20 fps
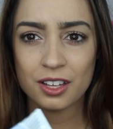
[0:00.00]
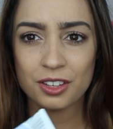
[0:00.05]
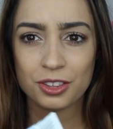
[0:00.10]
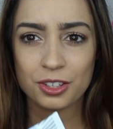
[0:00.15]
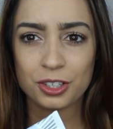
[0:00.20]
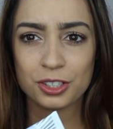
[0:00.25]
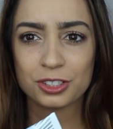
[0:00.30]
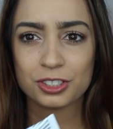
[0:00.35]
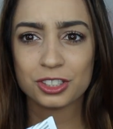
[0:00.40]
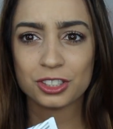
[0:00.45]

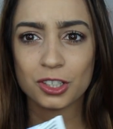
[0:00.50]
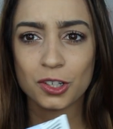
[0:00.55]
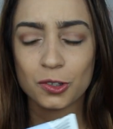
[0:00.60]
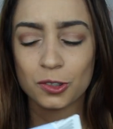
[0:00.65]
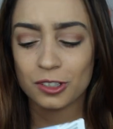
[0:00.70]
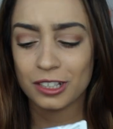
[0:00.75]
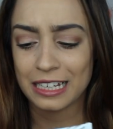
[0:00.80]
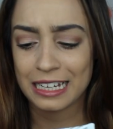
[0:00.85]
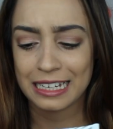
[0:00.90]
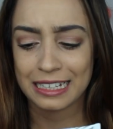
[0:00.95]
There's
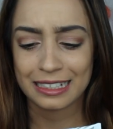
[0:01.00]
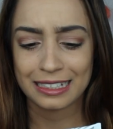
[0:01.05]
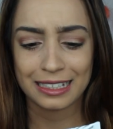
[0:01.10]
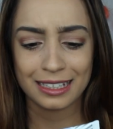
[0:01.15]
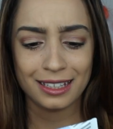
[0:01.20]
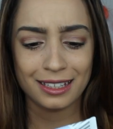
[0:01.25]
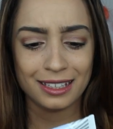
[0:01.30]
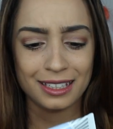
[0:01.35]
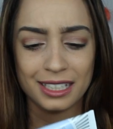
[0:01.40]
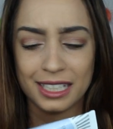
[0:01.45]
no like
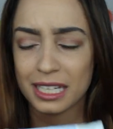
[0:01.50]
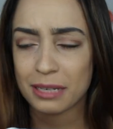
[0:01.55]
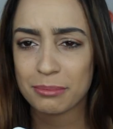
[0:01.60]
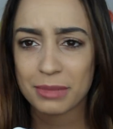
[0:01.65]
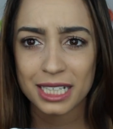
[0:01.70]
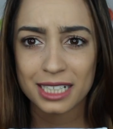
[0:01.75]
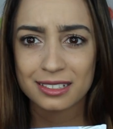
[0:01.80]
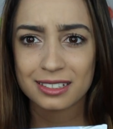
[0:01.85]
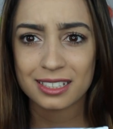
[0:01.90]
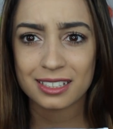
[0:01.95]

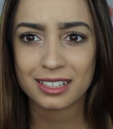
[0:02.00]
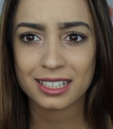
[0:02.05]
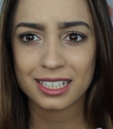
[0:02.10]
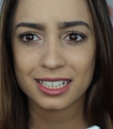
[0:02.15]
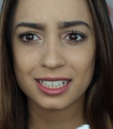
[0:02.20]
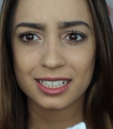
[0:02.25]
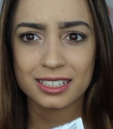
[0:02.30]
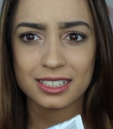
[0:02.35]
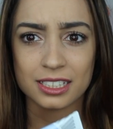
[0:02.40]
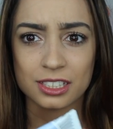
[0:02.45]
gimmick to
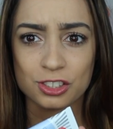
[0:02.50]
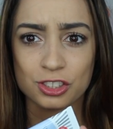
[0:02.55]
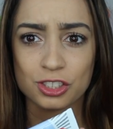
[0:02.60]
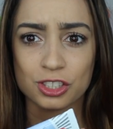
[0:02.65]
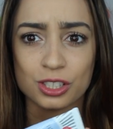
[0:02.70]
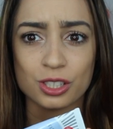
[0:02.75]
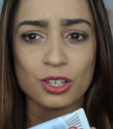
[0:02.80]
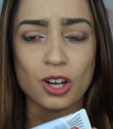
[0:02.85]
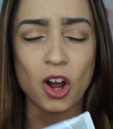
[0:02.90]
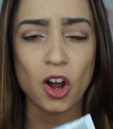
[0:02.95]
this. It's
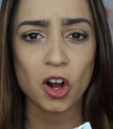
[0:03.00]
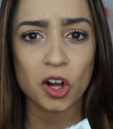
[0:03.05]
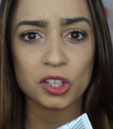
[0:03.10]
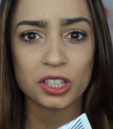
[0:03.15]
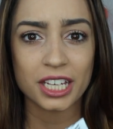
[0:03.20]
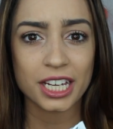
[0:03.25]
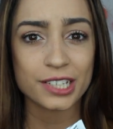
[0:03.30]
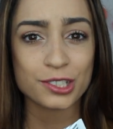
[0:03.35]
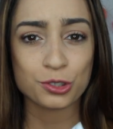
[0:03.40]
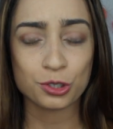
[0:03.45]
just
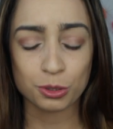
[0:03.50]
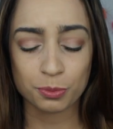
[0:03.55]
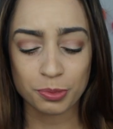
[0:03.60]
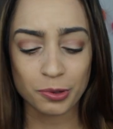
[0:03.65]
all natural